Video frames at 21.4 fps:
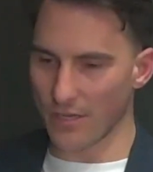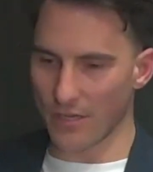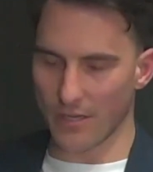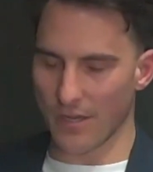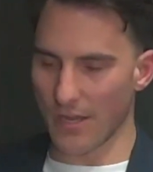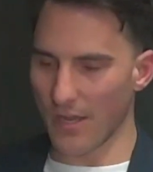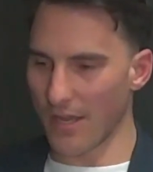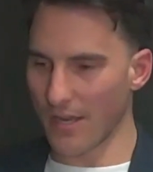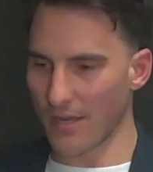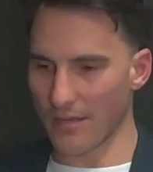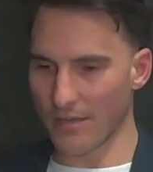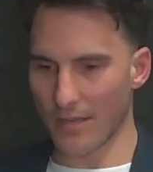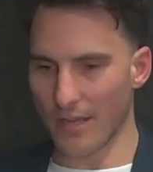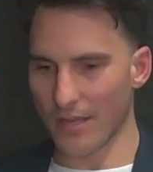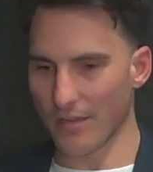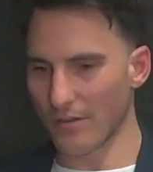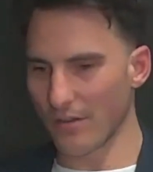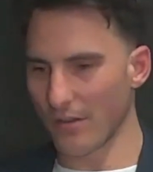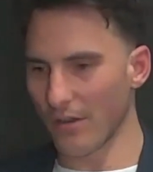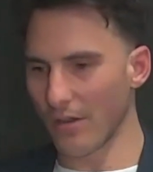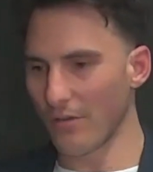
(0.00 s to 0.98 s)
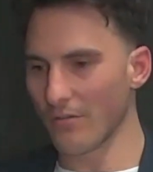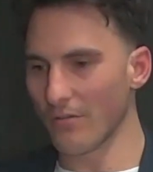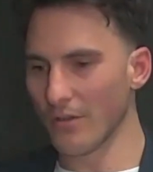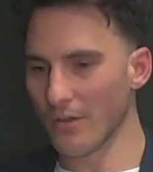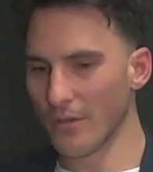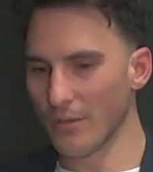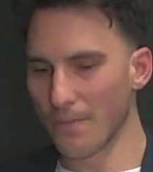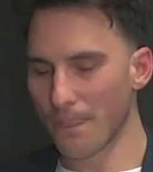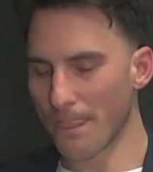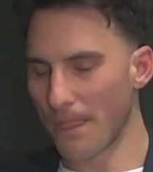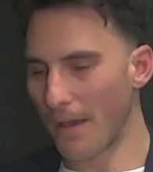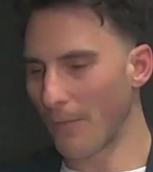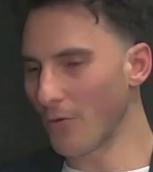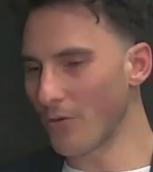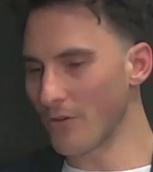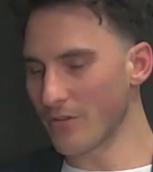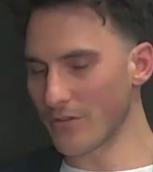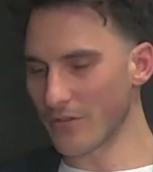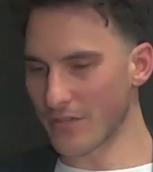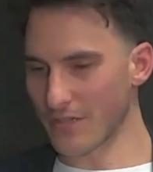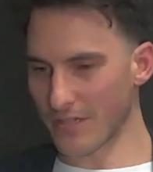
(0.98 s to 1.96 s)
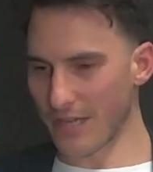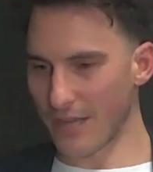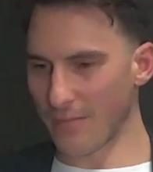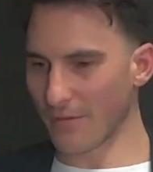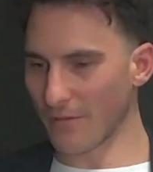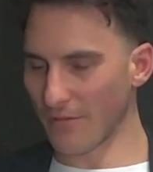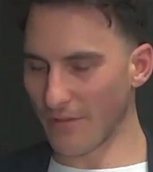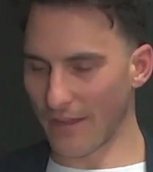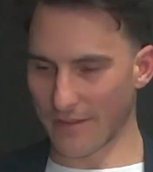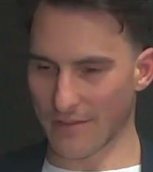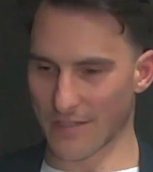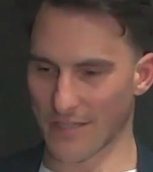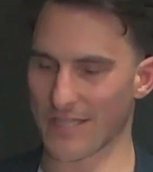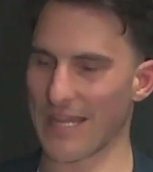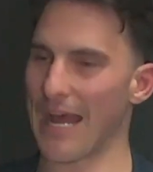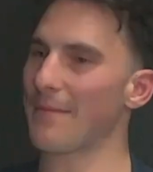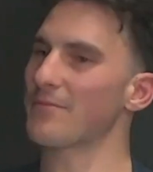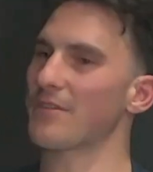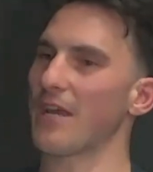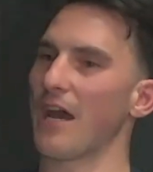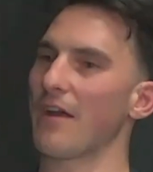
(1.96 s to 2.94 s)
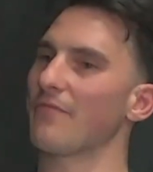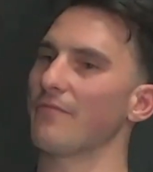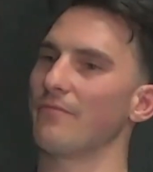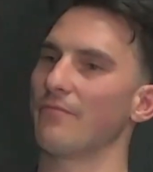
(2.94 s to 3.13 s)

and you know, I'm always using the example of like the Snapchat